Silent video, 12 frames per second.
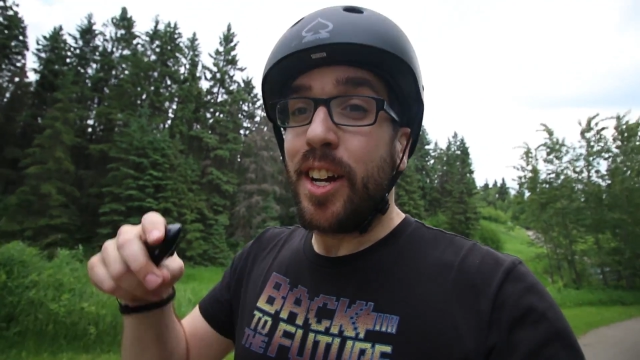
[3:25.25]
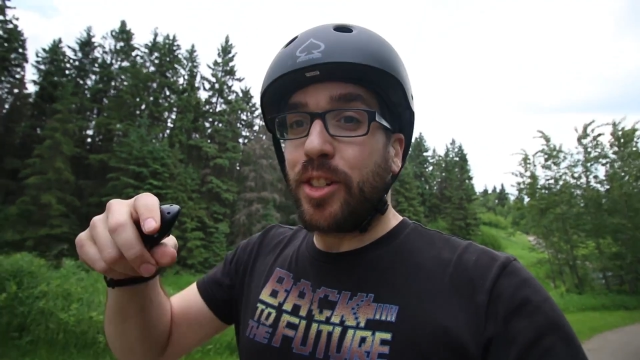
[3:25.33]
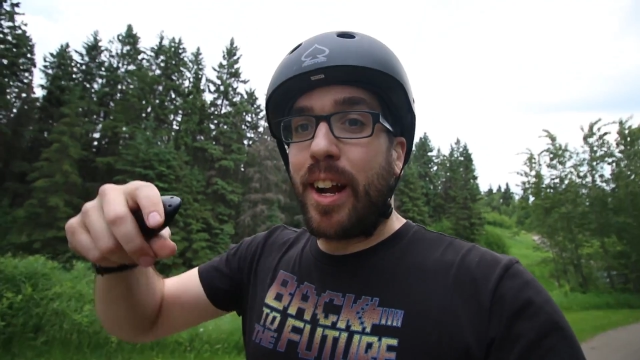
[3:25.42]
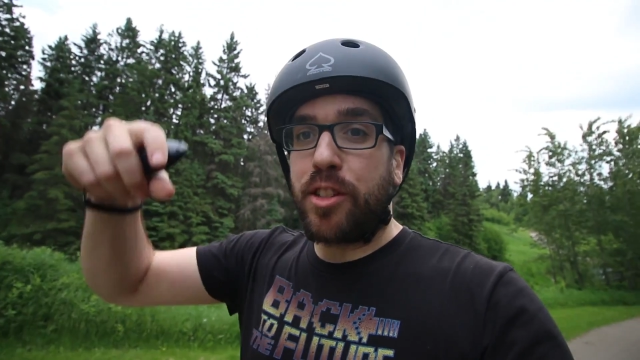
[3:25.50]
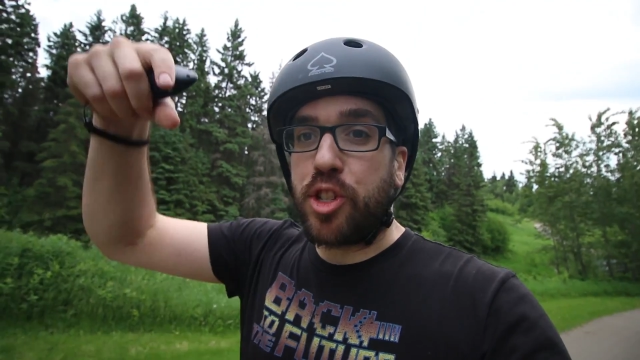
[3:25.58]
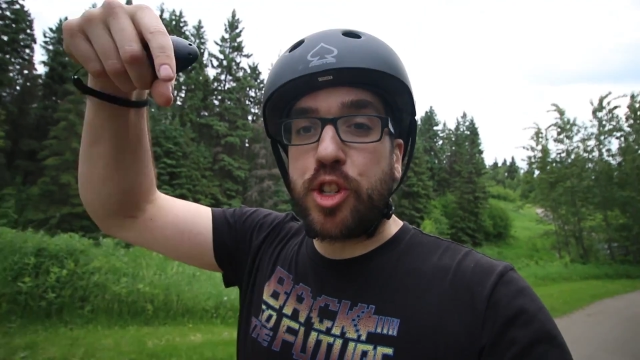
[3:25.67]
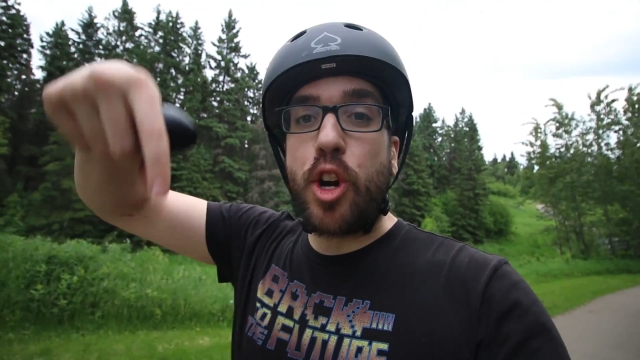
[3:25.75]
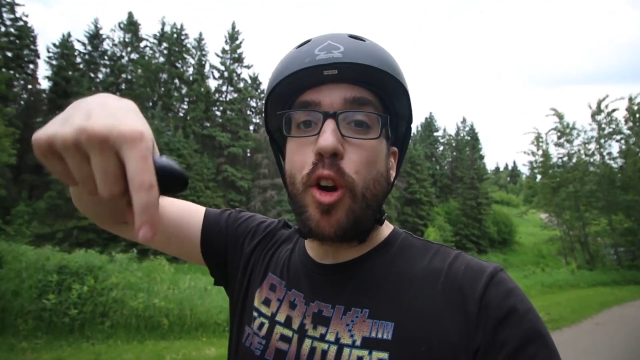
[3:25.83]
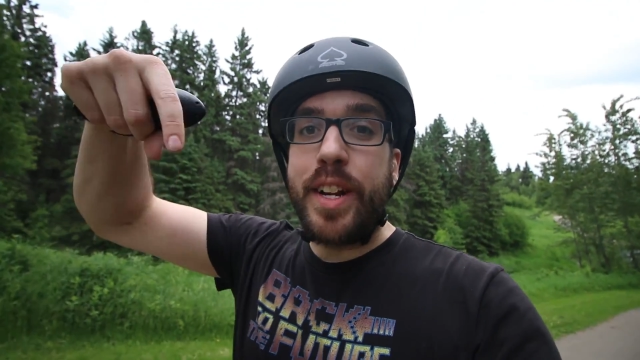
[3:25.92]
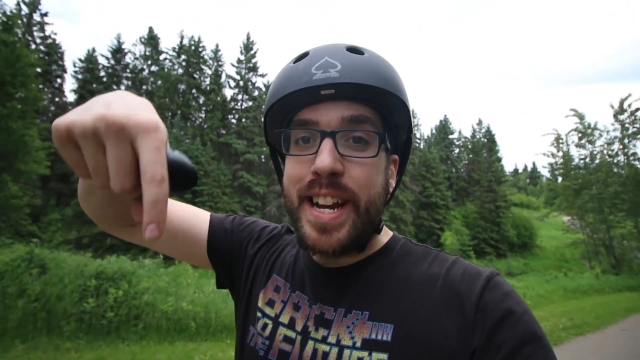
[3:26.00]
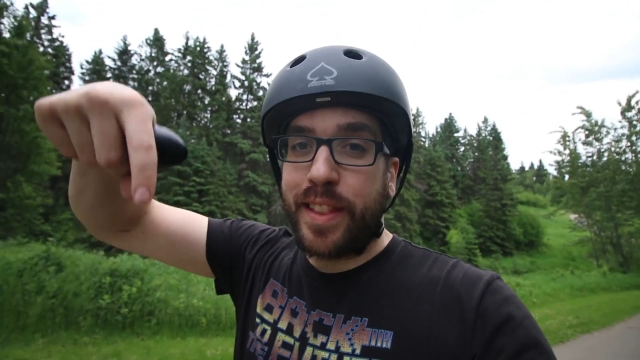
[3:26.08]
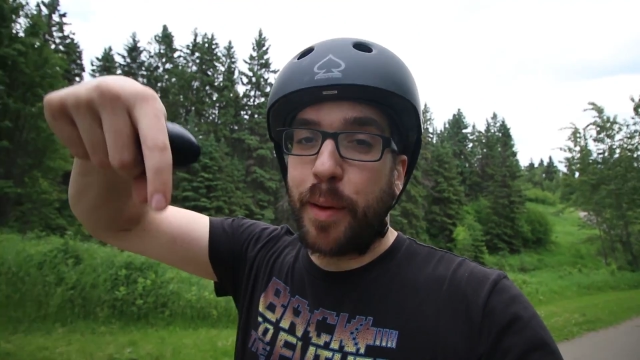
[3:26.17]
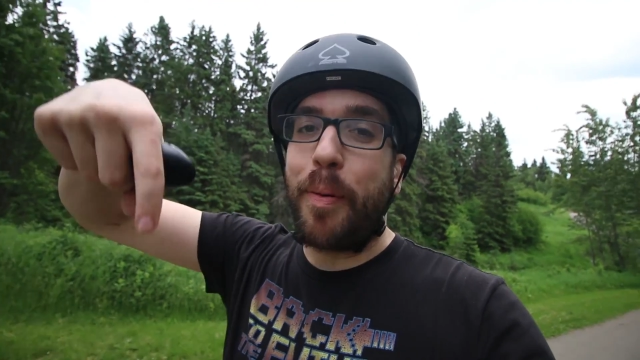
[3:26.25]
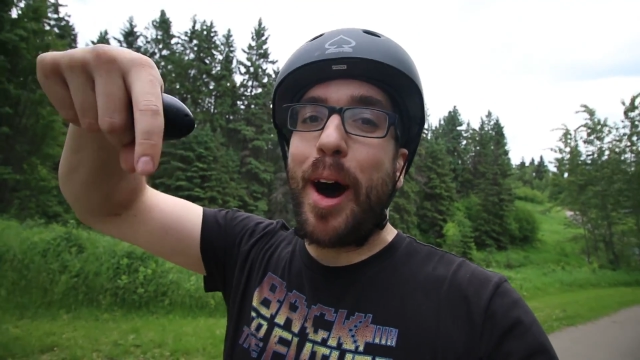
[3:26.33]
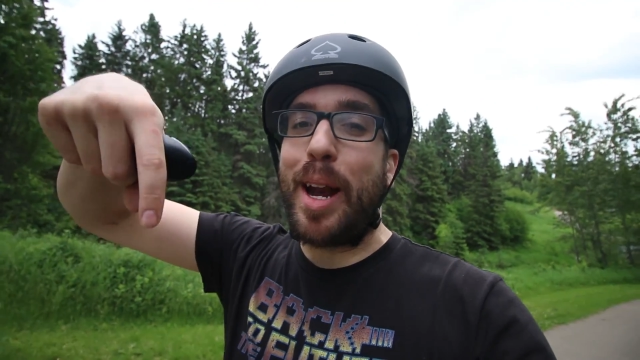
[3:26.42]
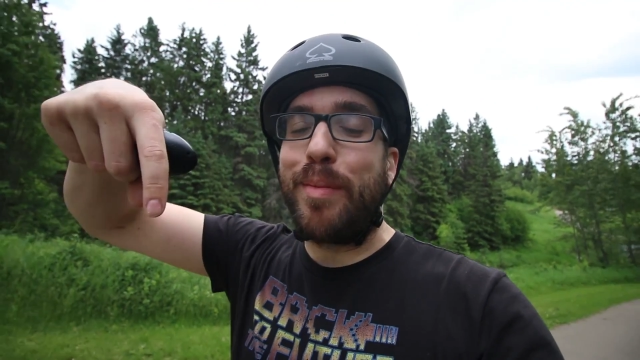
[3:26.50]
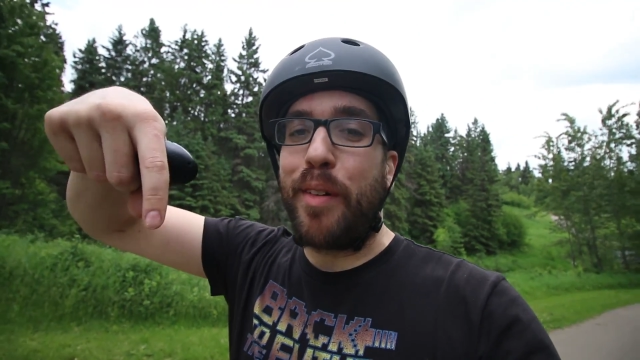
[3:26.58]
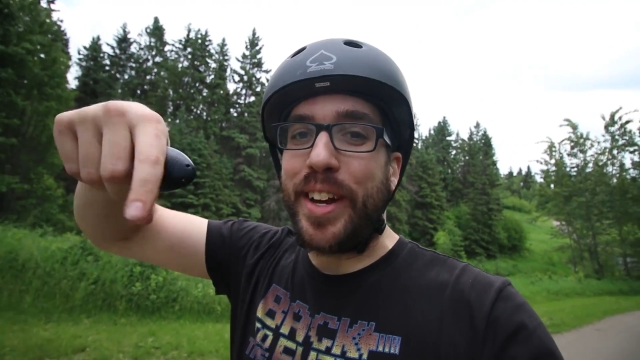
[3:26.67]
so not starting at the
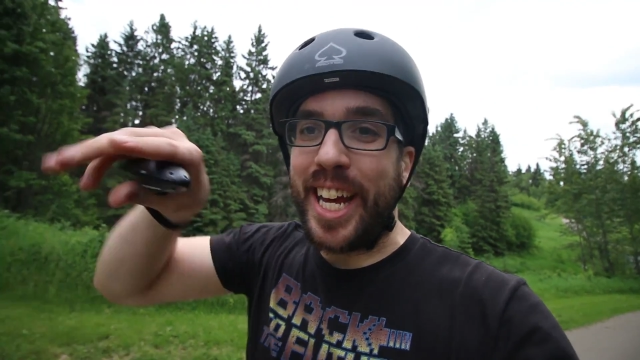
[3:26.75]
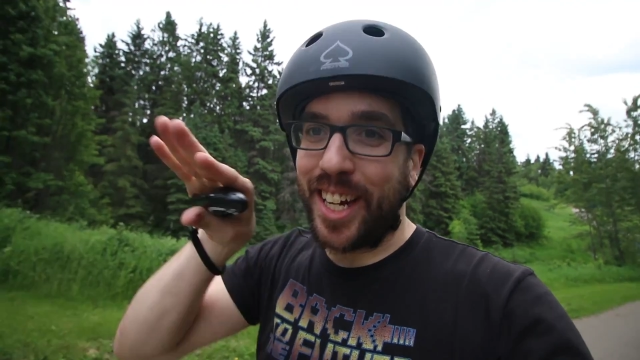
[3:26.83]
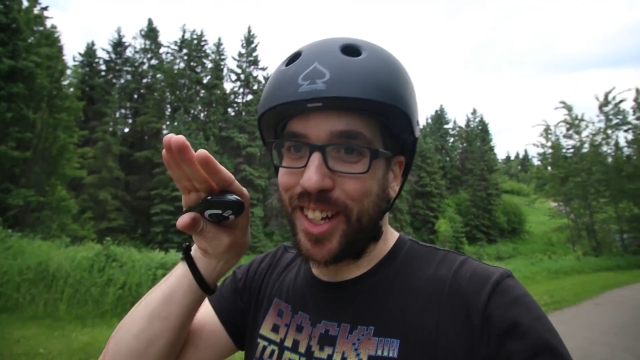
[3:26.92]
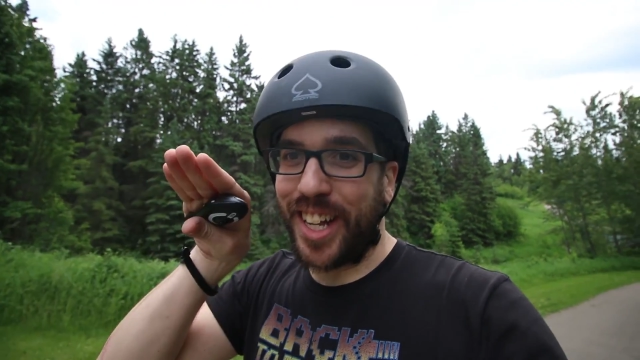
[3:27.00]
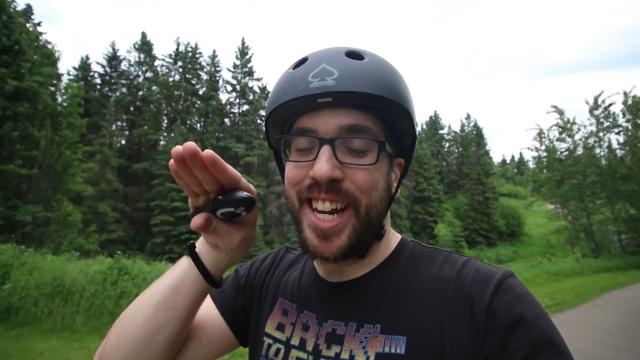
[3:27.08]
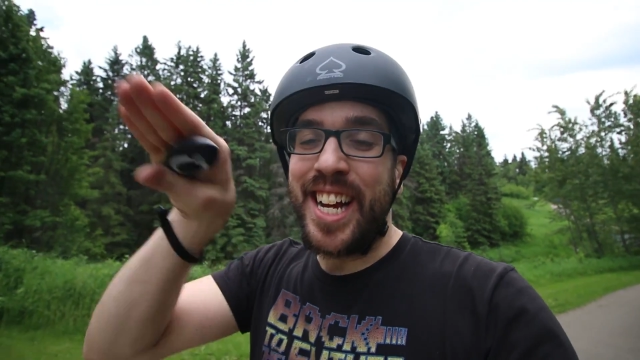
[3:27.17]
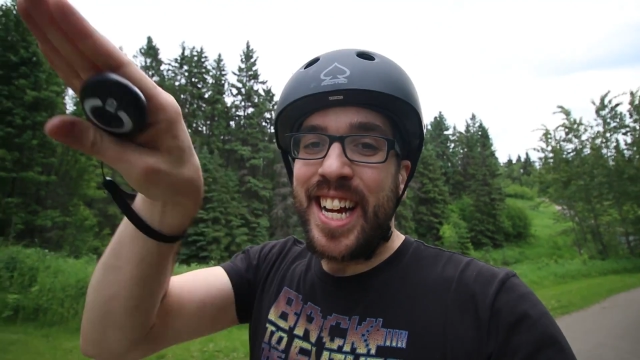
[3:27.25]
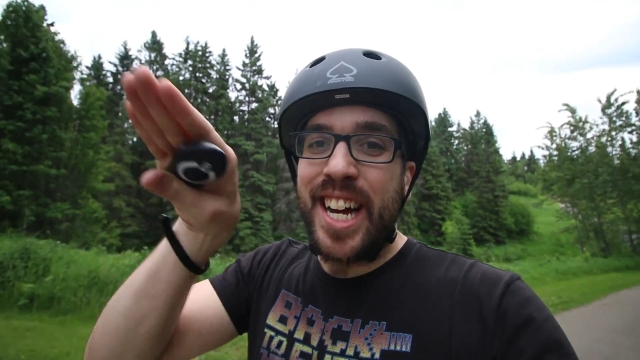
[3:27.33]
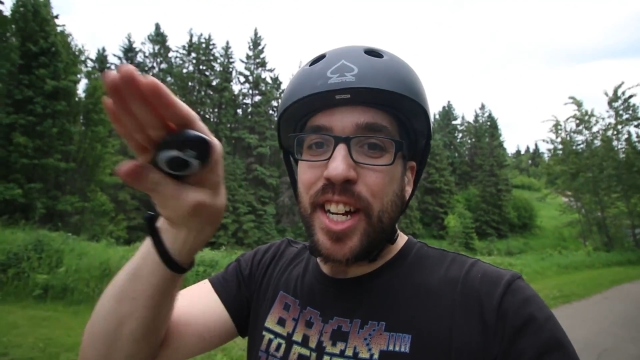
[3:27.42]
bottom of a hill and